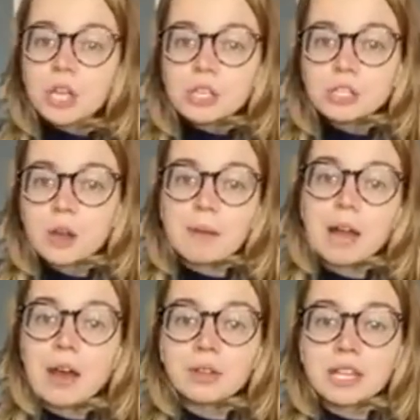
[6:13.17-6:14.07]
So I'm
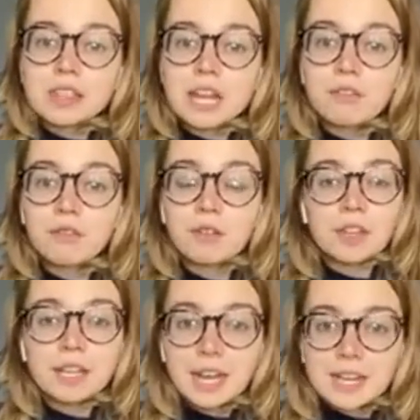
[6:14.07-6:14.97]
not only thankful for
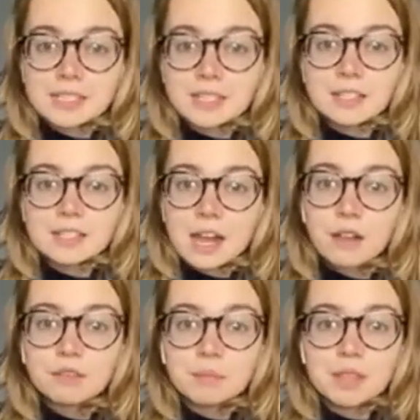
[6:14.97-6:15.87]
the class
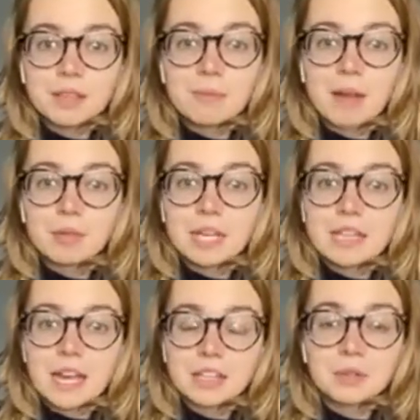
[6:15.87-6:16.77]
itself, but the
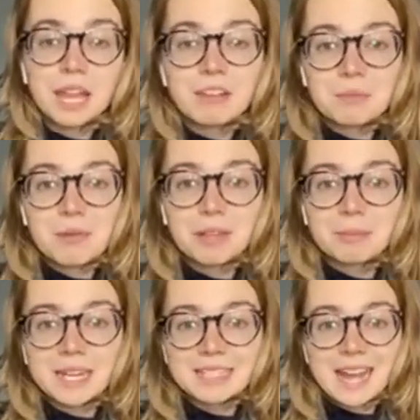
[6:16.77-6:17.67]
memory that you gave me
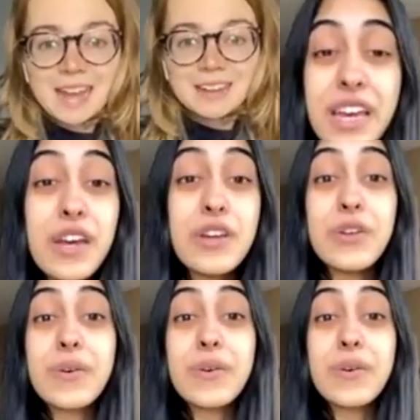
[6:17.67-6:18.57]
with my dad. You
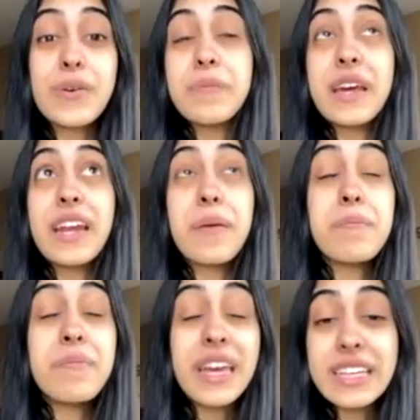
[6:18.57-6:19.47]
guys have been
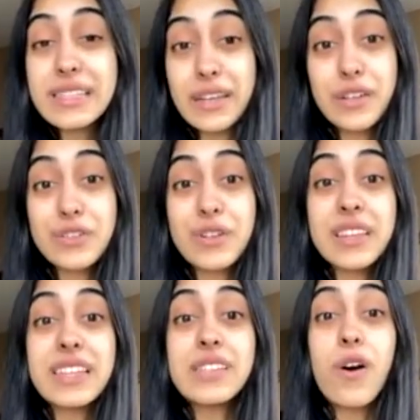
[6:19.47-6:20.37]
amazing during
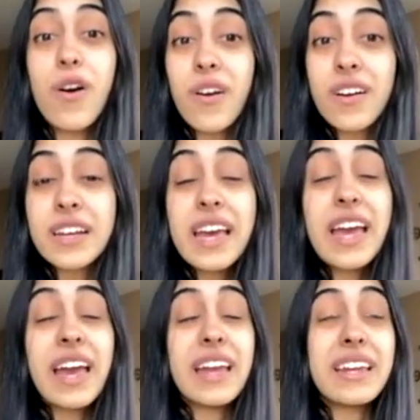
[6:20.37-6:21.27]
this hard
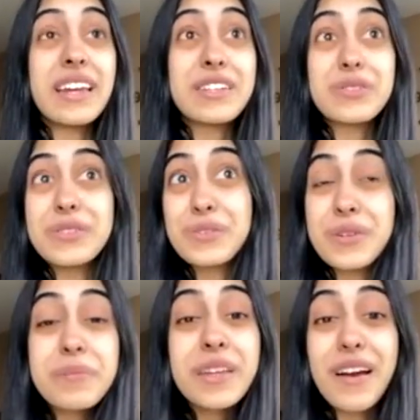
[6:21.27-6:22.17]
and
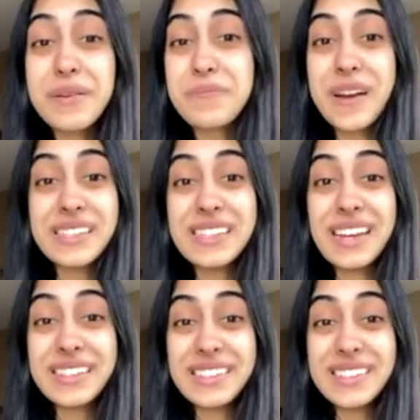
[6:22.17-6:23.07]
extremely
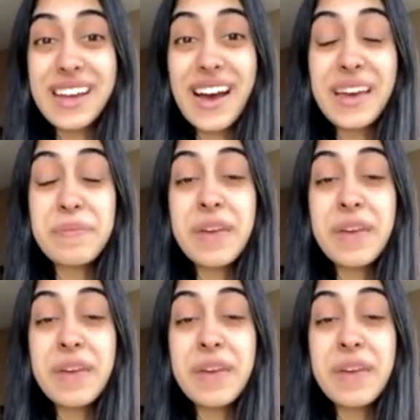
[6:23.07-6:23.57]
unprecedented time.